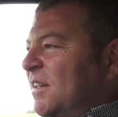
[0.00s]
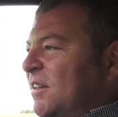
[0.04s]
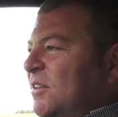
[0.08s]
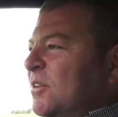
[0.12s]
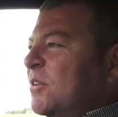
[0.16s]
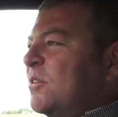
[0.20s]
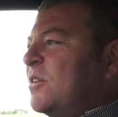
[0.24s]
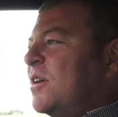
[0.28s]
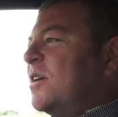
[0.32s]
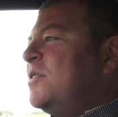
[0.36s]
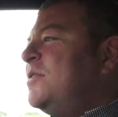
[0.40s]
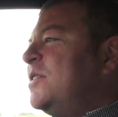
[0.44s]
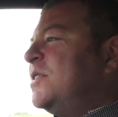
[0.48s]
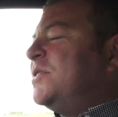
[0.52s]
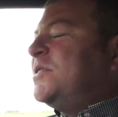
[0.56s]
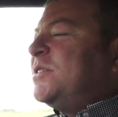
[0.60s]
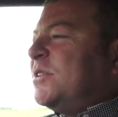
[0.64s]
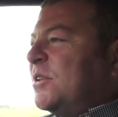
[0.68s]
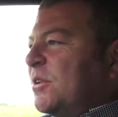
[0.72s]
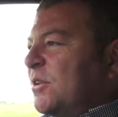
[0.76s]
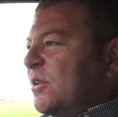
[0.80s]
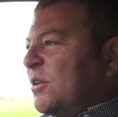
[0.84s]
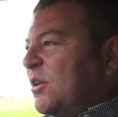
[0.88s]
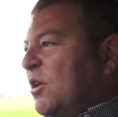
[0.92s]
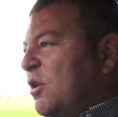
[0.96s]
Not only has it
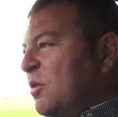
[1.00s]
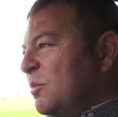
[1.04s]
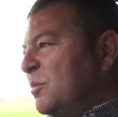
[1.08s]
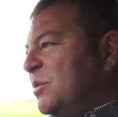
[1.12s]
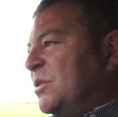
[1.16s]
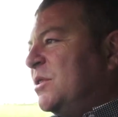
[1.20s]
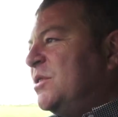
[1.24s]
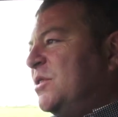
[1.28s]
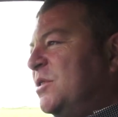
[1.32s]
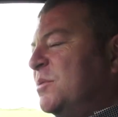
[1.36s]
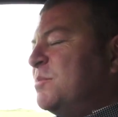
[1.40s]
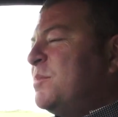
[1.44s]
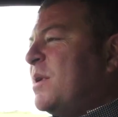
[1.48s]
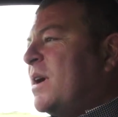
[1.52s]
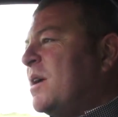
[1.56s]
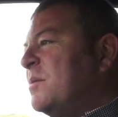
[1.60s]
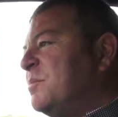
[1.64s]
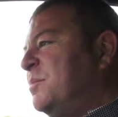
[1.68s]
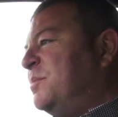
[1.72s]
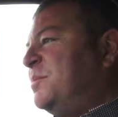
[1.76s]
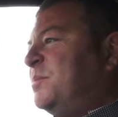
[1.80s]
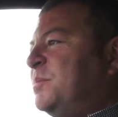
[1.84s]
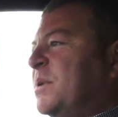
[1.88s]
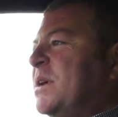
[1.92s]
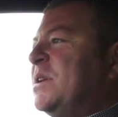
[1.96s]
got the competition
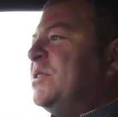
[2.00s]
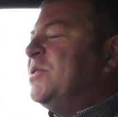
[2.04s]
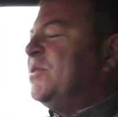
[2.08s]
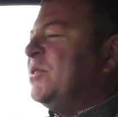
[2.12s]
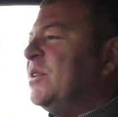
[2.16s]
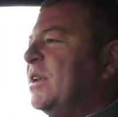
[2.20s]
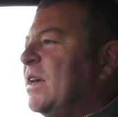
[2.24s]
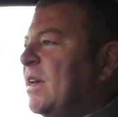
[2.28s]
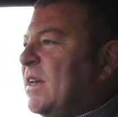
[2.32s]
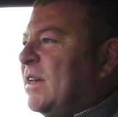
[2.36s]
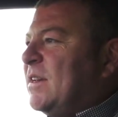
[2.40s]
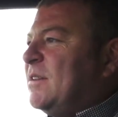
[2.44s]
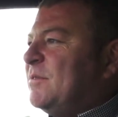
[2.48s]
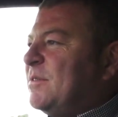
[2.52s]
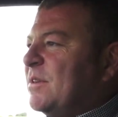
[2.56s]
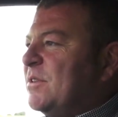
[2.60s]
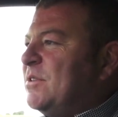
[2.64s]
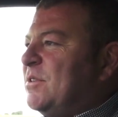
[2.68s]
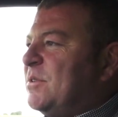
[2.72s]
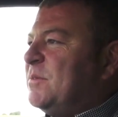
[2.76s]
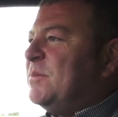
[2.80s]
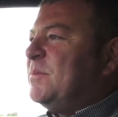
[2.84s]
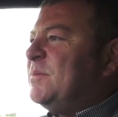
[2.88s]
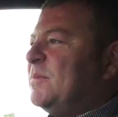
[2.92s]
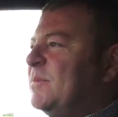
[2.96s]
back bits on it,
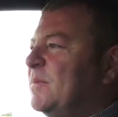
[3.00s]
which